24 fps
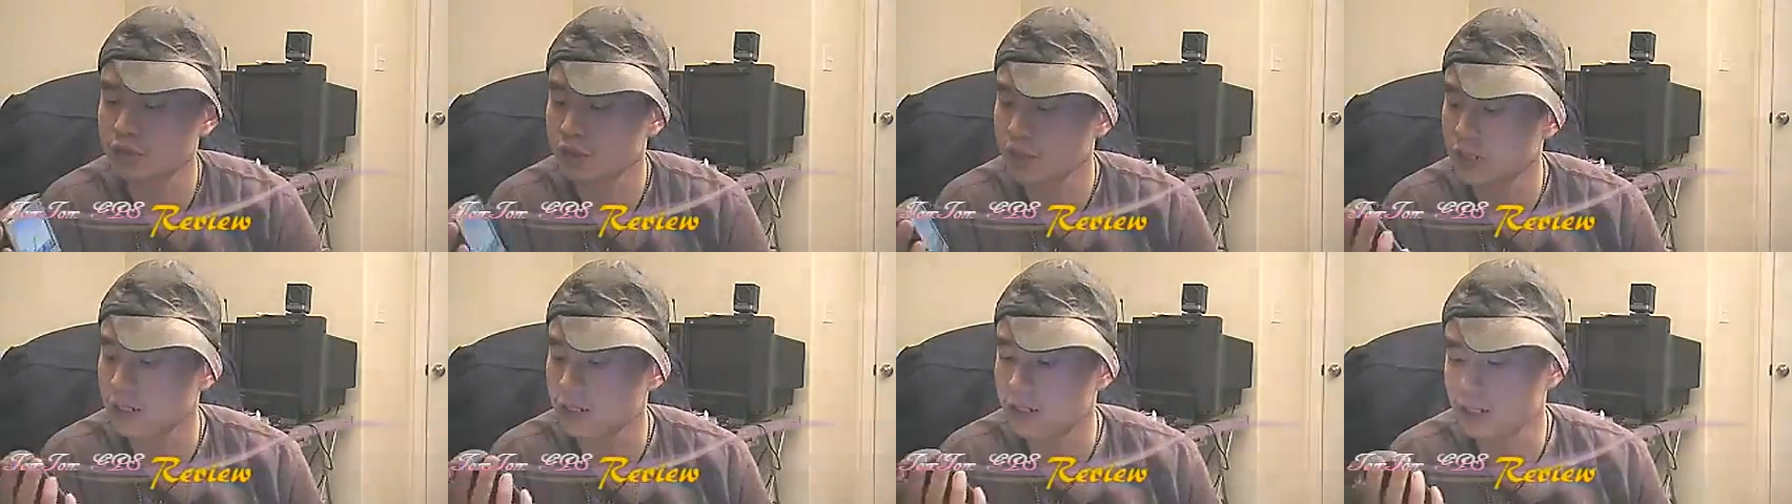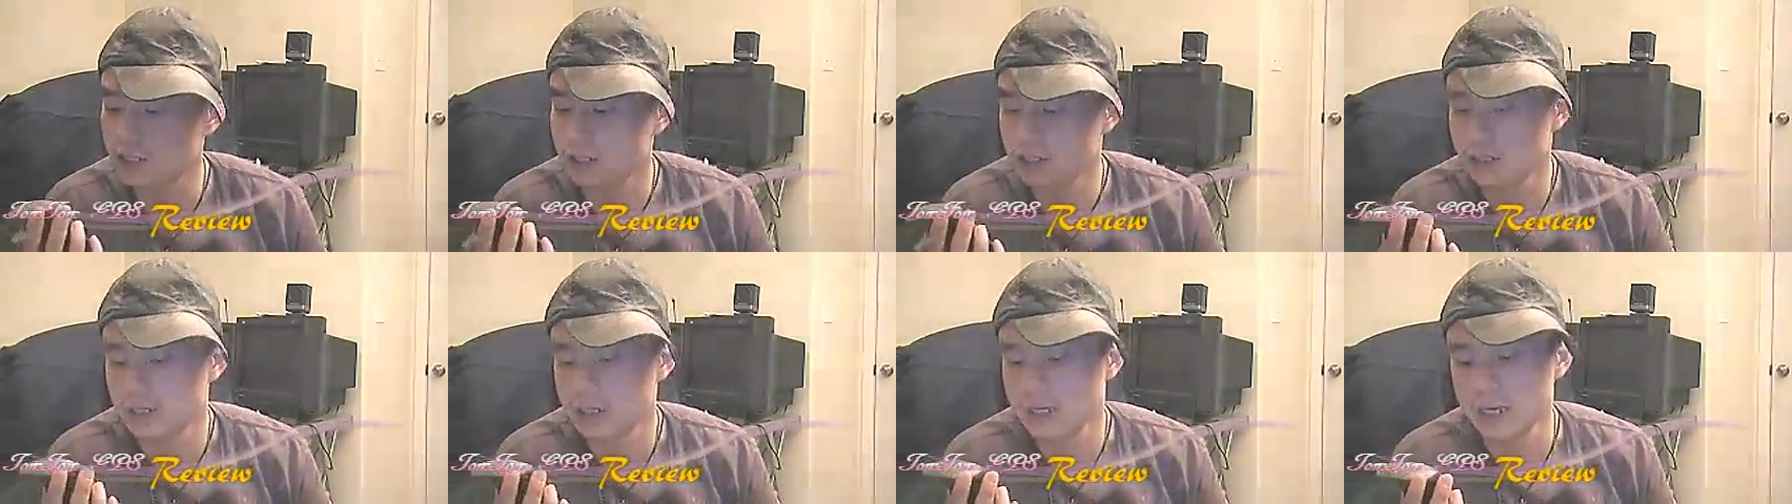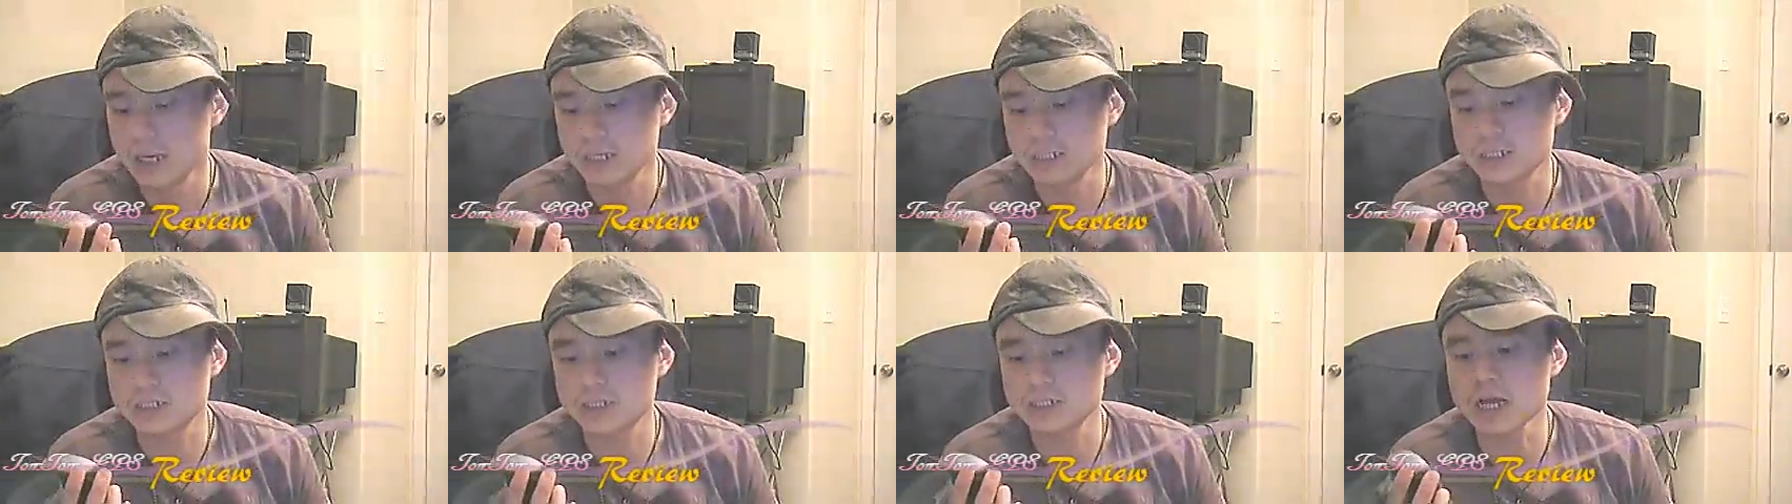the
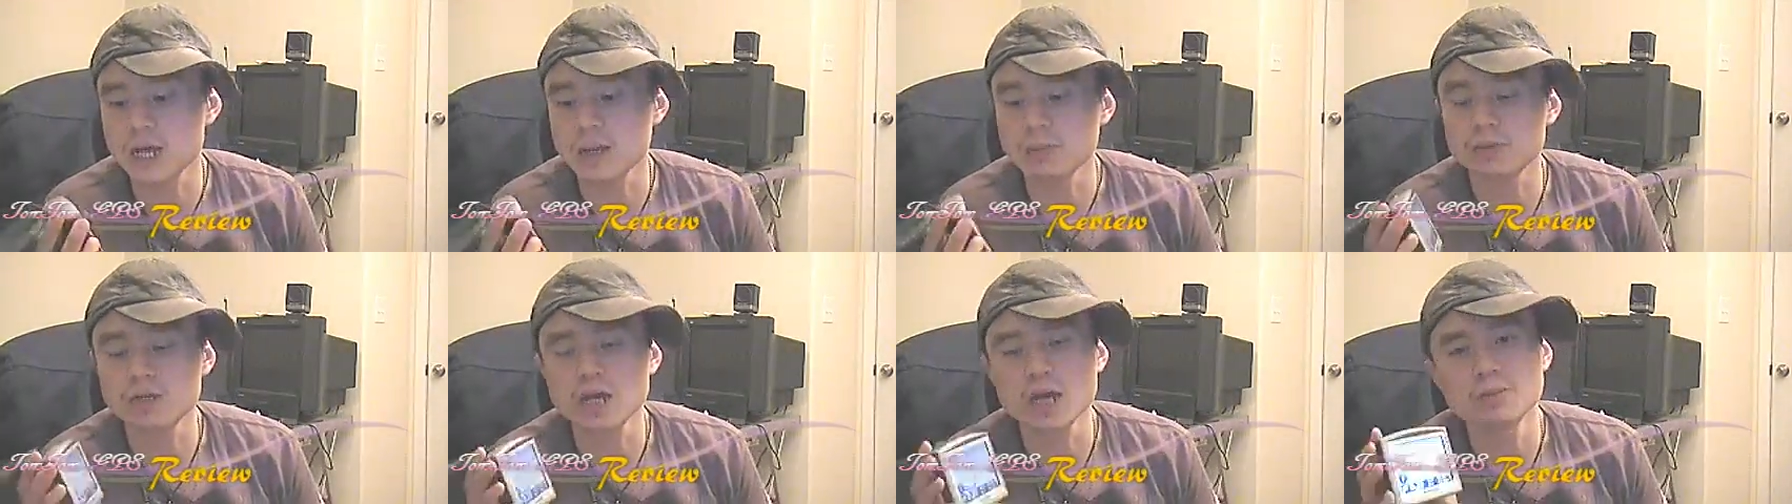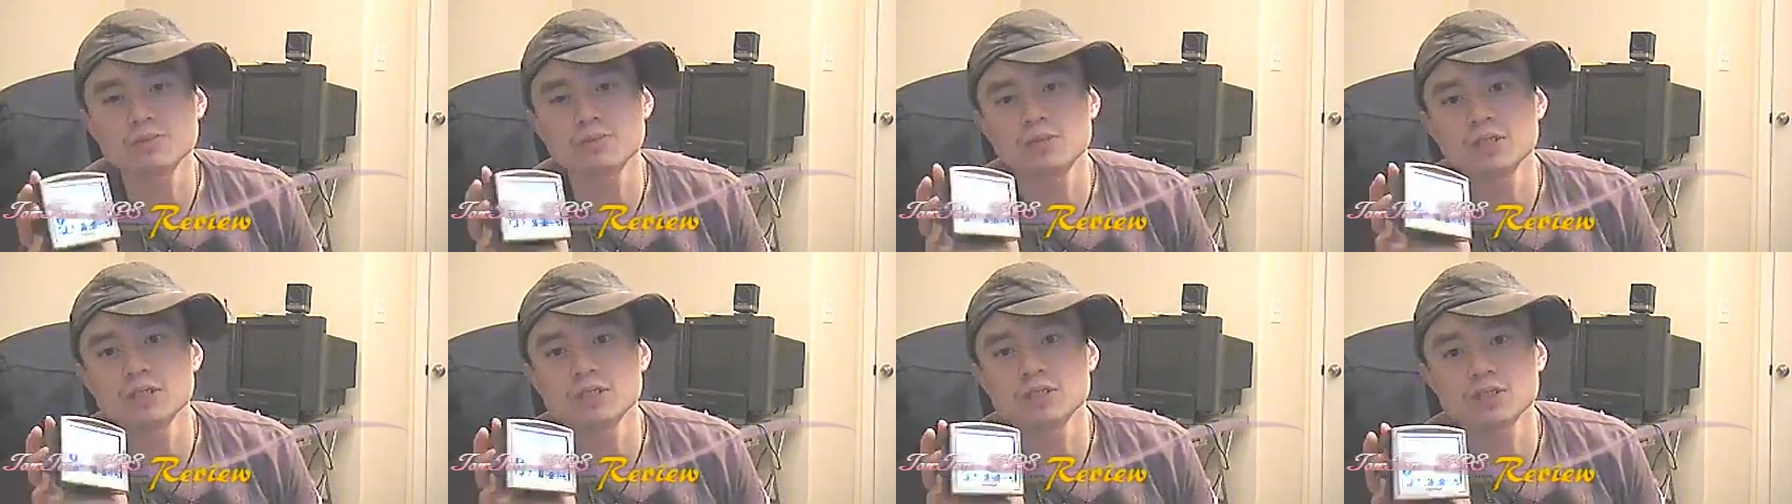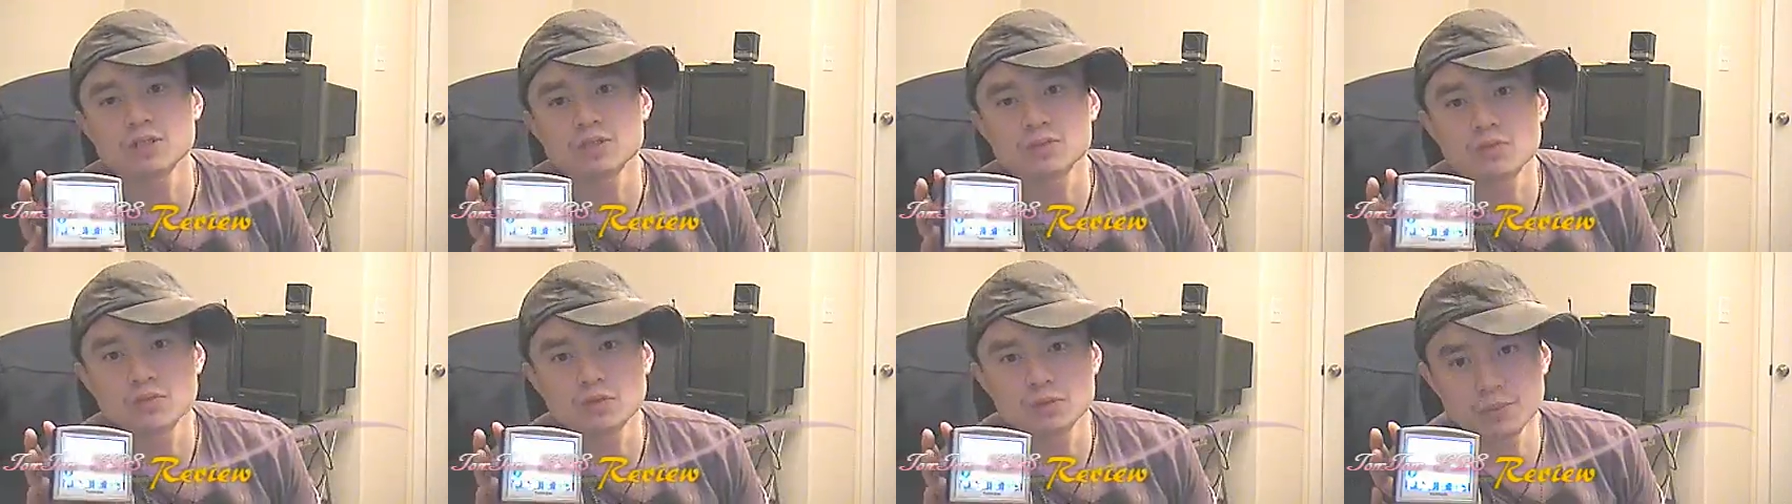its top
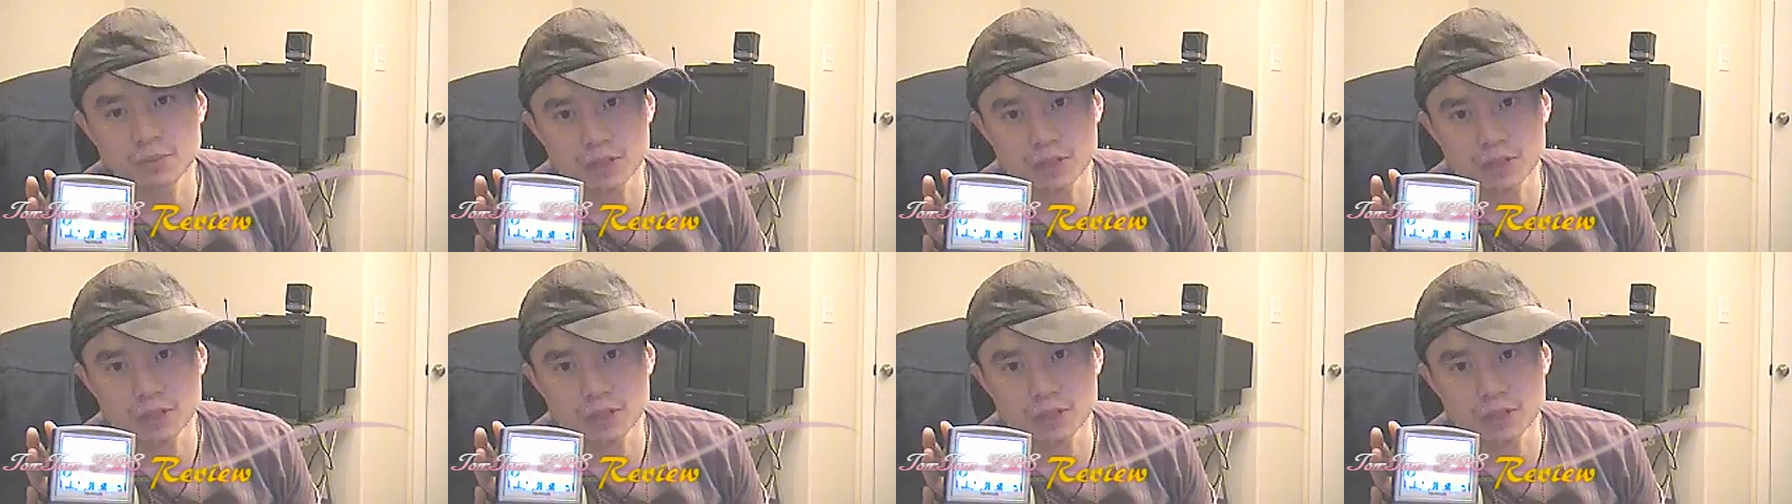competition will